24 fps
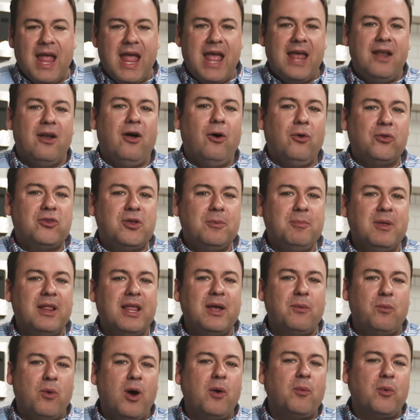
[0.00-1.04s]
And
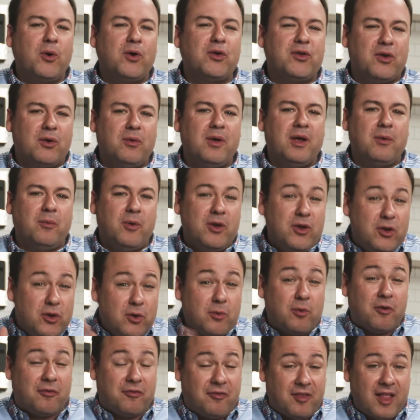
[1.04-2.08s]
ultimately what we're doing when
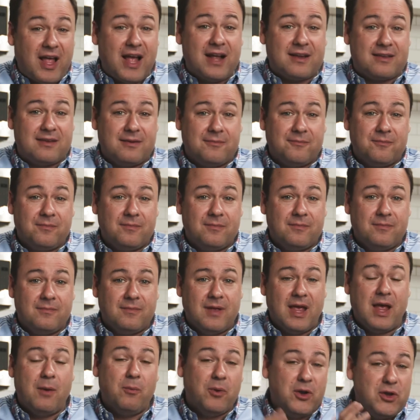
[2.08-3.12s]
you reflect,
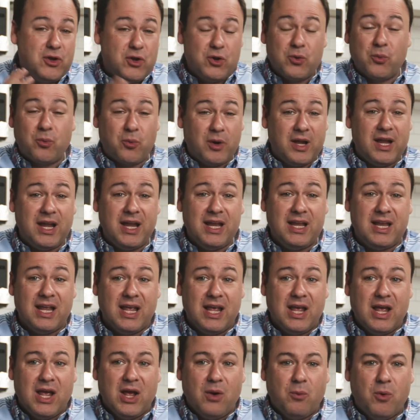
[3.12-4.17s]
and when you read,
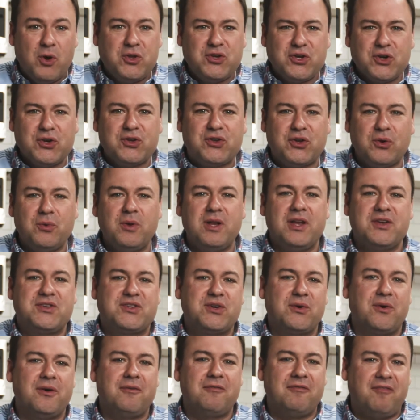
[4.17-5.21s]
what you're doing is
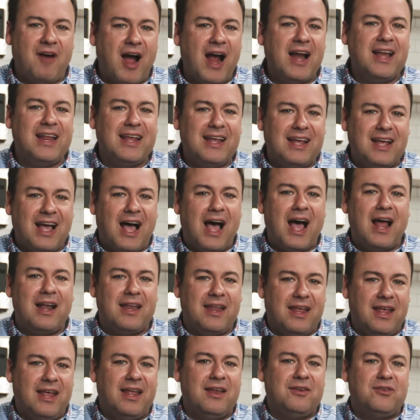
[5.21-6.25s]
you're inviting God
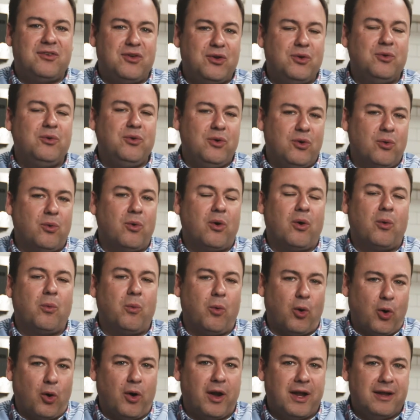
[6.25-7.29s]
into your
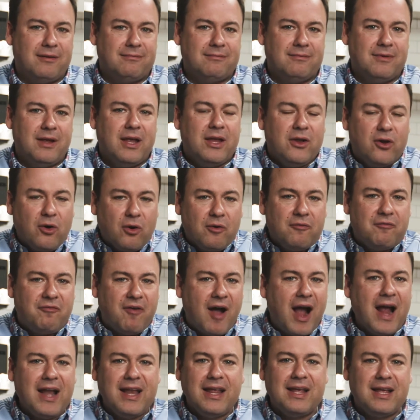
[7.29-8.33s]
worry. You're
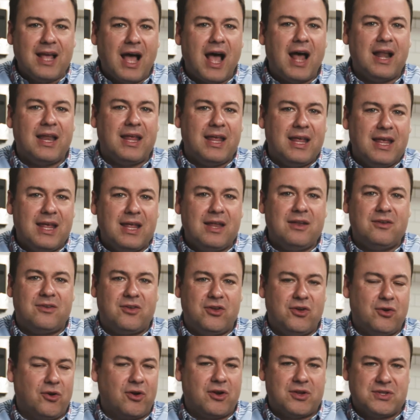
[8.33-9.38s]
inviting God
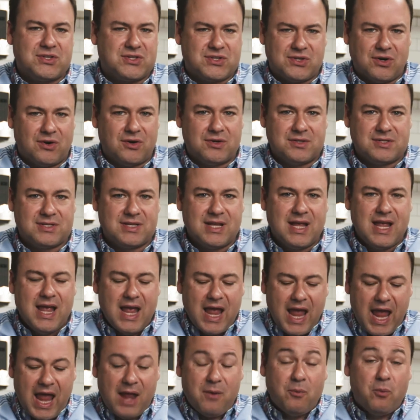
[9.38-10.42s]
into your concerns.
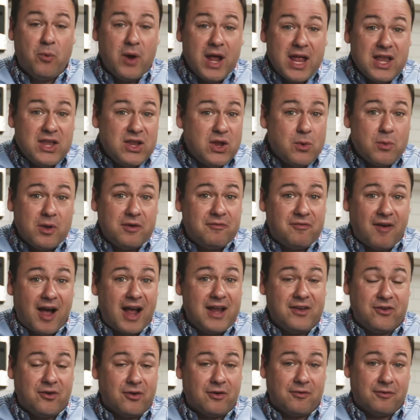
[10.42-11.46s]
And when you
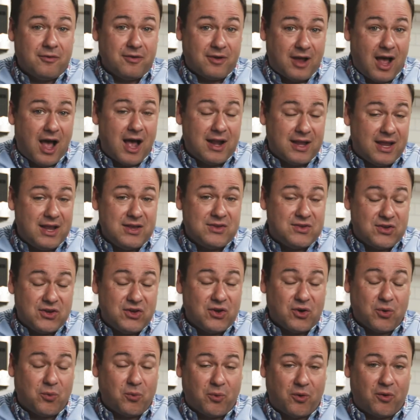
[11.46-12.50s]
invite God into
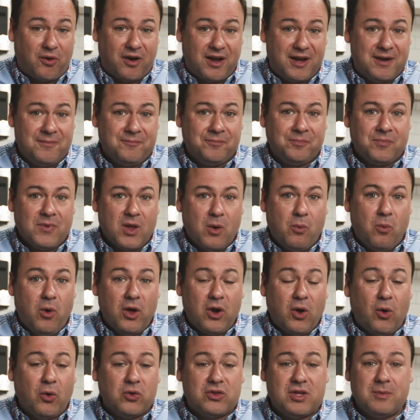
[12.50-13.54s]
your worry,
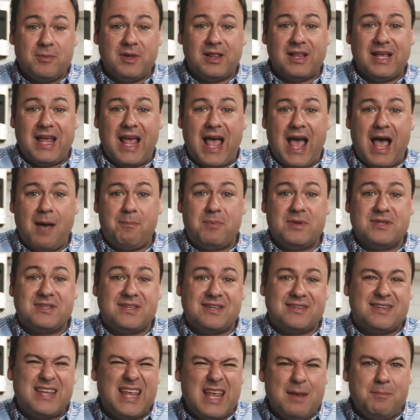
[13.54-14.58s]
what ultimately happens
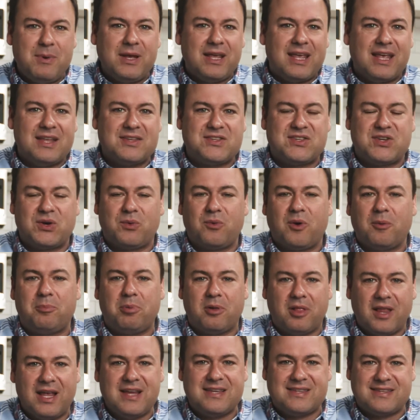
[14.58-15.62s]
is he begins to
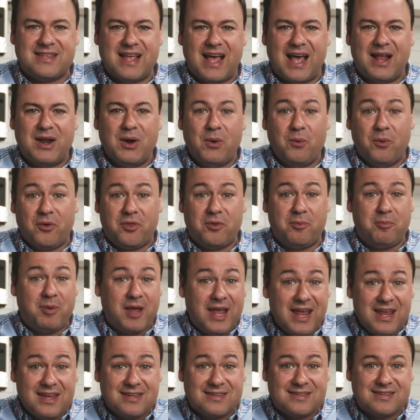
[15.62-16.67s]
replace that with
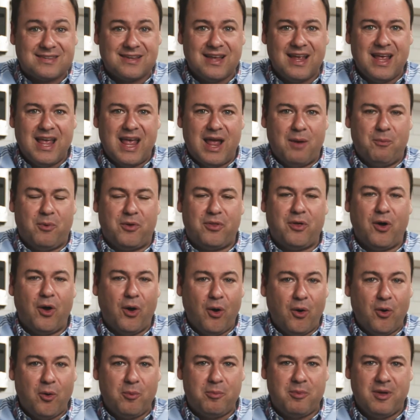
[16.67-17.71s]
peace and with
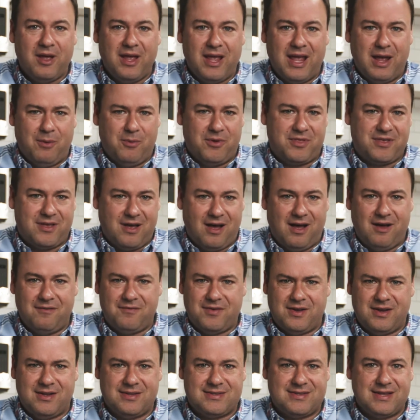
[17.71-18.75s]
hope and with
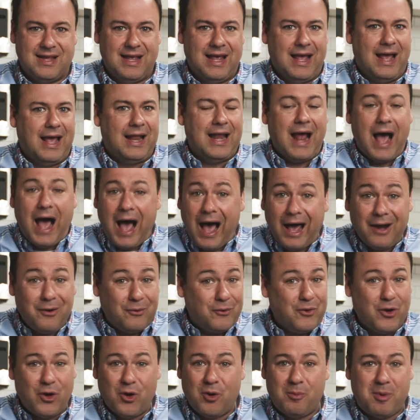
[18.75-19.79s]
confidence. And I
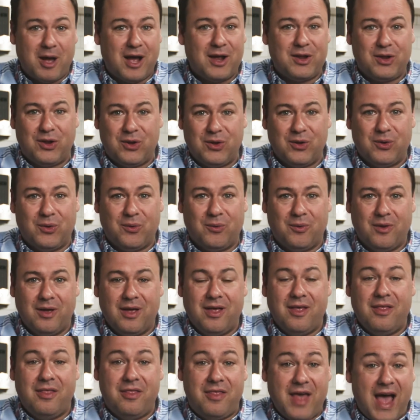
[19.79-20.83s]
don't know about you,
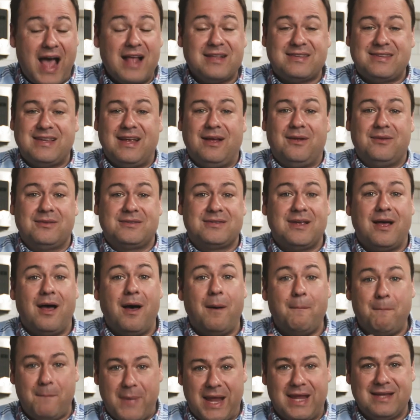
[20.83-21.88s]
that sounds
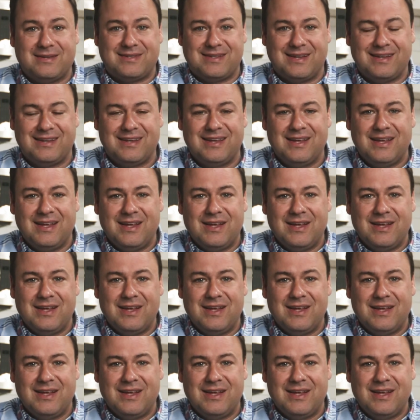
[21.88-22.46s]
amazing.